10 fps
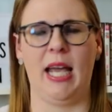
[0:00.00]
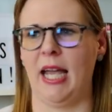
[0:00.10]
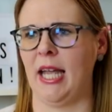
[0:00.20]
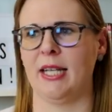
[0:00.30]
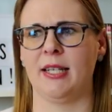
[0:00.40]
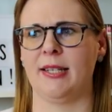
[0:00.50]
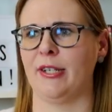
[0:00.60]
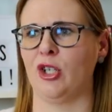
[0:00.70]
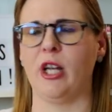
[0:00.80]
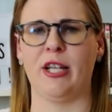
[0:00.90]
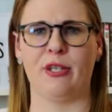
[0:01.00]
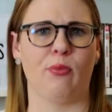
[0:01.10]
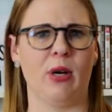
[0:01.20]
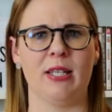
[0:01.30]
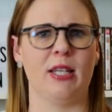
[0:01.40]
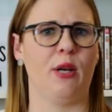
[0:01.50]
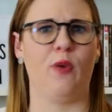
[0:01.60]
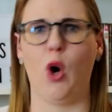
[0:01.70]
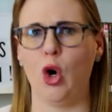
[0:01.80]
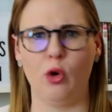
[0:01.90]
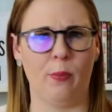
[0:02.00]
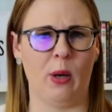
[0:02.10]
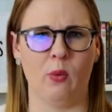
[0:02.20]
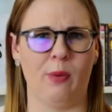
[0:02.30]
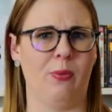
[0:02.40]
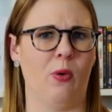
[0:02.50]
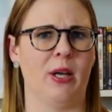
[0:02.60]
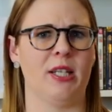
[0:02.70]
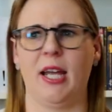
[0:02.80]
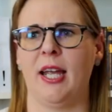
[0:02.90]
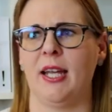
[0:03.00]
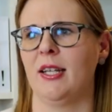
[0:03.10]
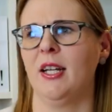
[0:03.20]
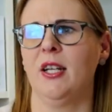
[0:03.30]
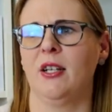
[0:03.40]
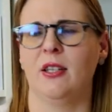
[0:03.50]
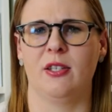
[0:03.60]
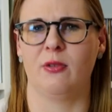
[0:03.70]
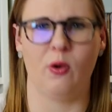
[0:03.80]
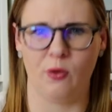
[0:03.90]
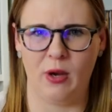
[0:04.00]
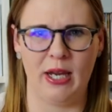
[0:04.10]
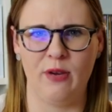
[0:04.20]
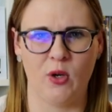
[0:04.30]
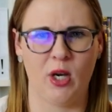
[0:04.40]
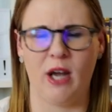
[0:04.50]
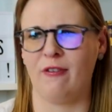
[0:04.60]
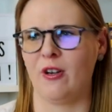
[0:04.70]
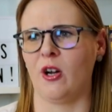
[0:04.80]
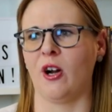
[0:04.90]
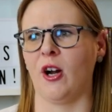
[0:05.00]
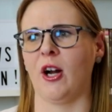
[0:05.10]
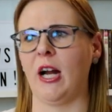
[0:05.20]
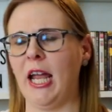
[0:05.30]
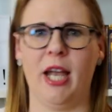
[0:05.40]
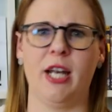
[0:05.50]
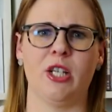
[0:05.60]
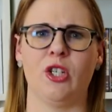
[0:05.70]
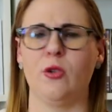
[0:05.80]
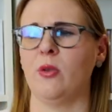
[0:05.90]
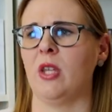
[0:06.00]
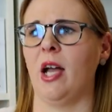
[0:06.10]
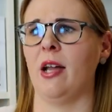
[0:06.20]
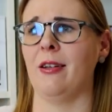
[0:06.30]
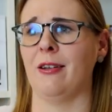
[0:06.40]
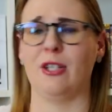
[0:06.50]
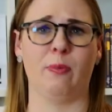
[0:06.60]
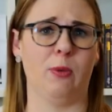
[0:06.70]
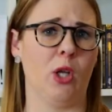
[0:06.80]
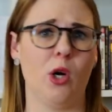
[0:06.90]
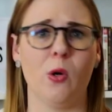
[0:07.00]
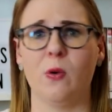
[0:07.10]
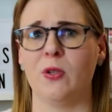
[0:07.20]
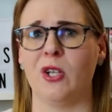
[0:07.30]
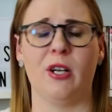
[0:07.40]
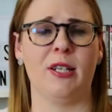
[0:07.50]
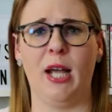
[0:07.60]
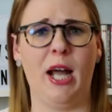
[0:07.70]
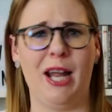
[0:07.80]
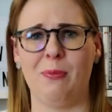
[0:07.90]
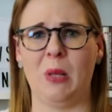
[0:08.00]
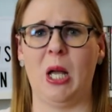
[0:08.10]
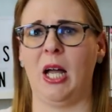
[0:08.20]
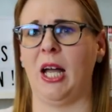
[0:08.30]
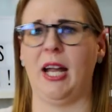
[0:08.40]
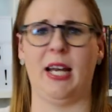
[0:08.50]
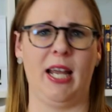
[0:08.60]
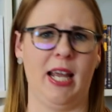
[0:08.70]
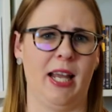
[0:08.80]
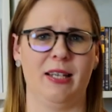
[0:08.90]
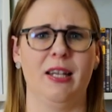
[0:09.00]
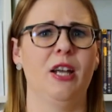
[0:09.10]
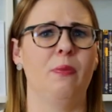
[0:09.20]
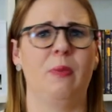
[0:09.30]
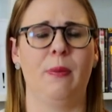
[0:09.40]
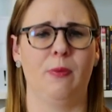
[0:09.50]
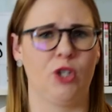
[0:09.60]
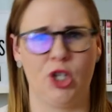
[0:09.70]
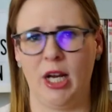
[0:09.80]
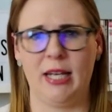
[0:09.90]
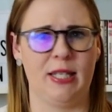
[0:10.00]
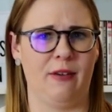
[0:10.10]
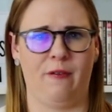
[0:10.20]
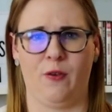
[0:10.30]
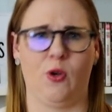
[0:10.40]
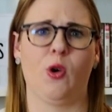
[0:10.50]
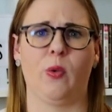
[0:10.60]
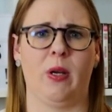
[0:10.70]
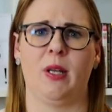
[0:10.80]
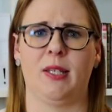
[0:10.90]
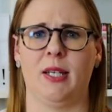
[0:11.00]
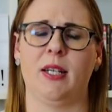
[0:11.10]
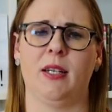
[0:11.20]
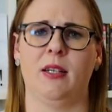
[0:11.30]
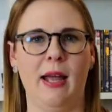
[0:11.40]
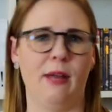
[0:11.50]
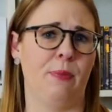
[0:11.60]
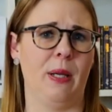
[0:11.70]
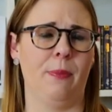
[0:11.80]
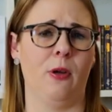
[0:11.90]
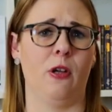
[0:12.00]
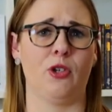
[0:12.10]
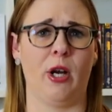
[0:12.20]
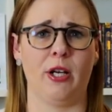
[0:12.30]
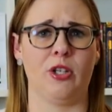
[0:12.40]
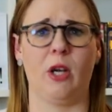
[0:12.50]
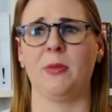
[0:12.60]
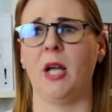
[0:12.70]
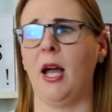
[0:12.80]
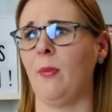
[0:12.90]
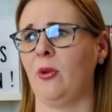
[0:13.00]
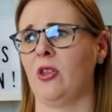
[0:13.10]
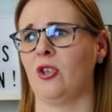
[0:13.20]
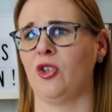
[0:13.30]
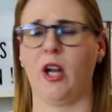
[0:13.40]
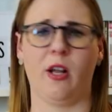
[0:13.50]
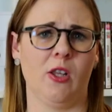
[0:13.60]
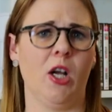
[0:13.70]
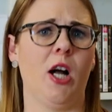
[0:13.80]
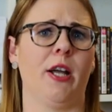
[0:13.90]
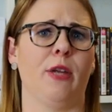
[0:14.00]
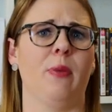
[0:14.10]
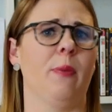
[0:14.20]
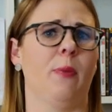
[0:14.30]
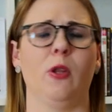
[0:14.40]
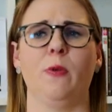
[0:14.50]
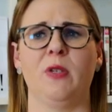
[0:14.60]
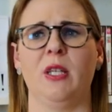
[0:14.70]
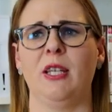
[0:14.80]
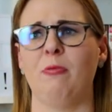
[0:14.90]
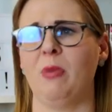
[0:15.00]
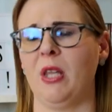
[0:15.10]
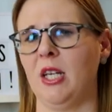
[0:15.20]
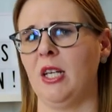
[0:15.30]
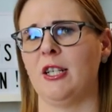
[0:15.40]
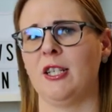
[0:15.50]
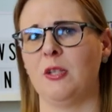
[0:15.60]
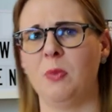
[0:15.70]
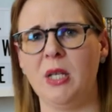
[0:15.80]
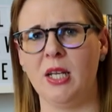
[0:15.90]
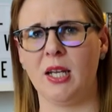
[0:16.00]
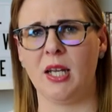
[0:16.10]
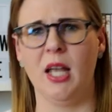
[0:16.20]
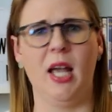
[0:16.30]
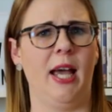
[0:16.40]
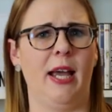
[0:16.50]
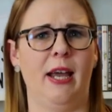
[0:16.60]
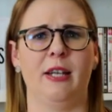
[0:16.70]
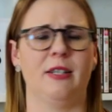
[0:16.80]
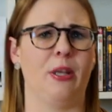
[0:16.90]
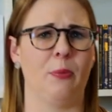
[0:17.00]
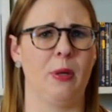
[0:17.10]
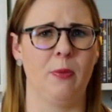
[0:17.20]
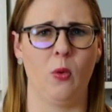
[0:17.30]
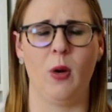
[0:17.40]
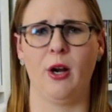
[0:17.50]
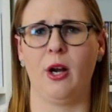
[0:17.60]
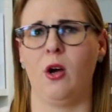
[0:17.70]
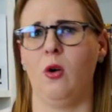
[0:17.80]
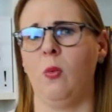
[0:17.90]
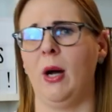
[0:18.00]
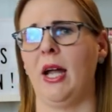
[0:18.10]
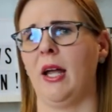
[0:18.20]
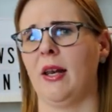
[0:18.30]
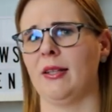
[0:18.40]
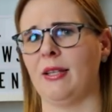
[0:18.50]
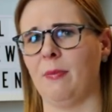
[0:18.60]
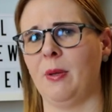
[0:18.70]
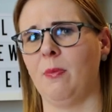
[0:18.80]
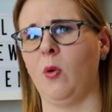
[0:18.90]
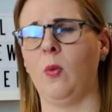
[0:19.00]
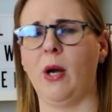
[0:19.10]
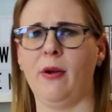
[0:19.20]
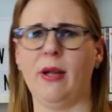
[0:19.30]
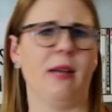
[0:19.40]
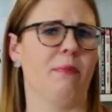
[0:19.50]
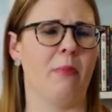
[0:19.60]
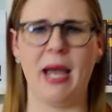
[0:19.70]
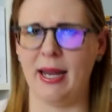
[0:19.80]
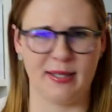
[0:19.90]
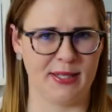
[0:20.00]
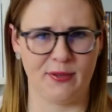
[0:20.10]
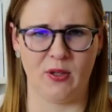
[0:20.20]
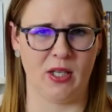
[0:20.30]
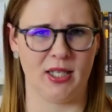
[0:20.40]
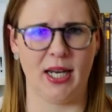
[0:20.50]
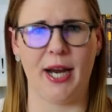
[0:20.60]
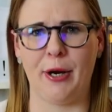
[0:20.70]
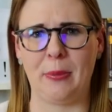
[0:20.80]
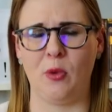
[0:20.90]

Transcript: And she gets a bracelet of hope at one point and this evil governor and a suit that explodes on a timeline. And people chanting for no reason and people trying to stop time with this giant clock and people losing the ability to speak and some people wearing all white and some people wearing masks for the entire